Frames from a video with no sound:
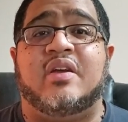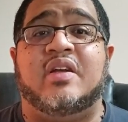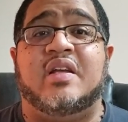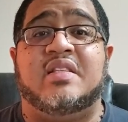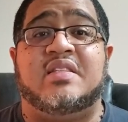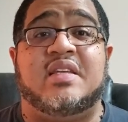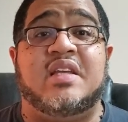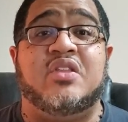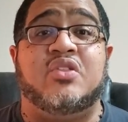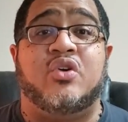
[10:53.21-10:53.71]

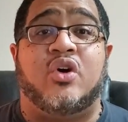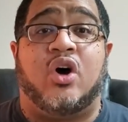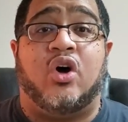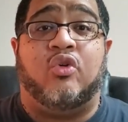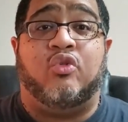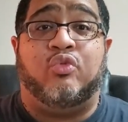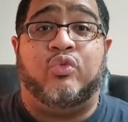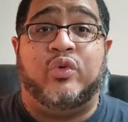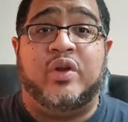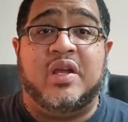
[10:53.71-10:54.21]
it's either a
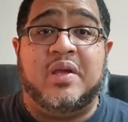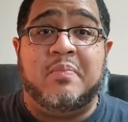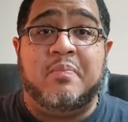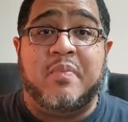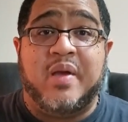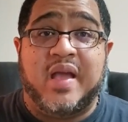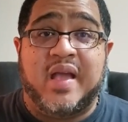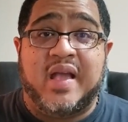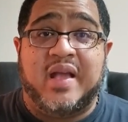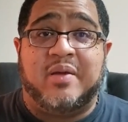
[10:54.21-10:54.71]

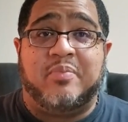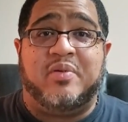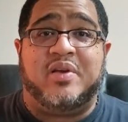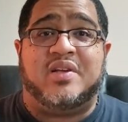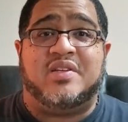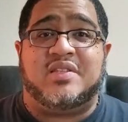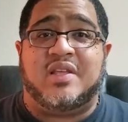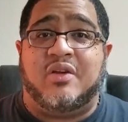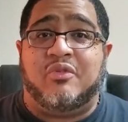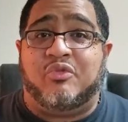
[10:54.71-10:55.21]
remake
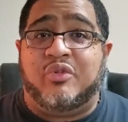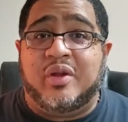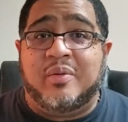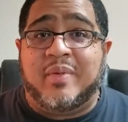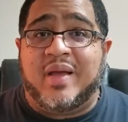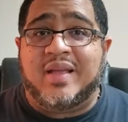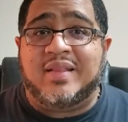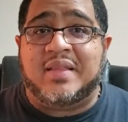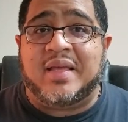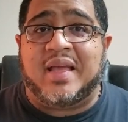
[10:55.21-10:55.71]
because they
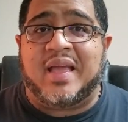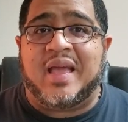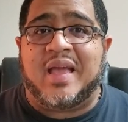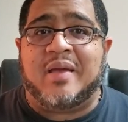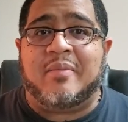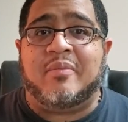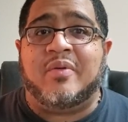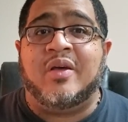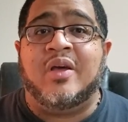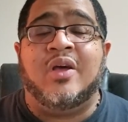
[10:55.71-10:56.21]
remade the
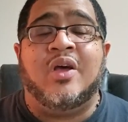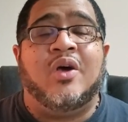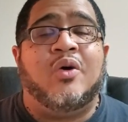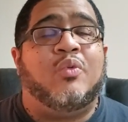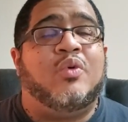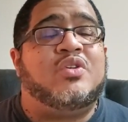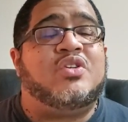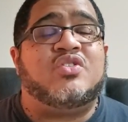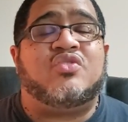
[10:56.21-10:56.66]
game which